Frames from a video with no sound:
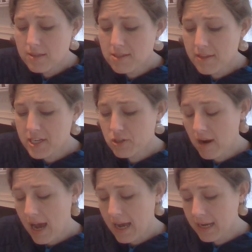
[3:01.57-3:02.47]
So they
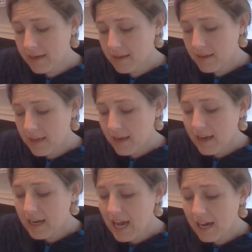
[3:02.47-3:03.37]
tried,
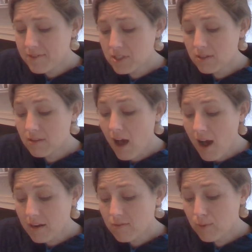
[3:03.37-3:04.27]
and after a
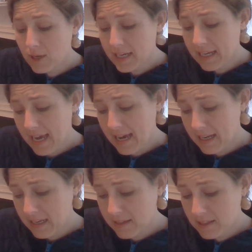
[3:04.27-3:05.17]
lot of working at
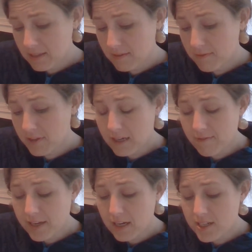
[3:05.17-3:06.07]
it, for their
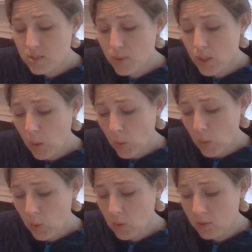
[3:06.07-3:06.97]
fingers were
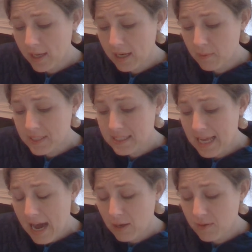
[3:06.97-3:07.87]
cold and it was
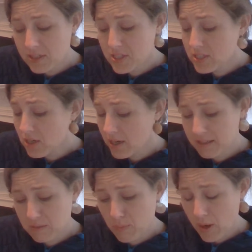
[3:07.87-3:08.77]
now the
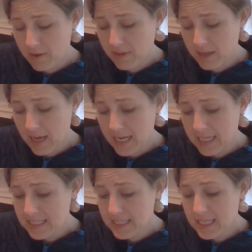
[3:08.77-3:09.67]
darkest part of the
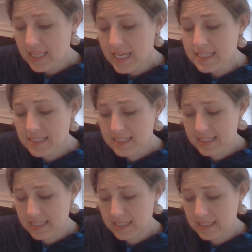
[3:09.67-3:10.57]
night, they
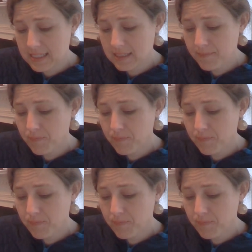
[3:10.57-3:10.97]
succeeded.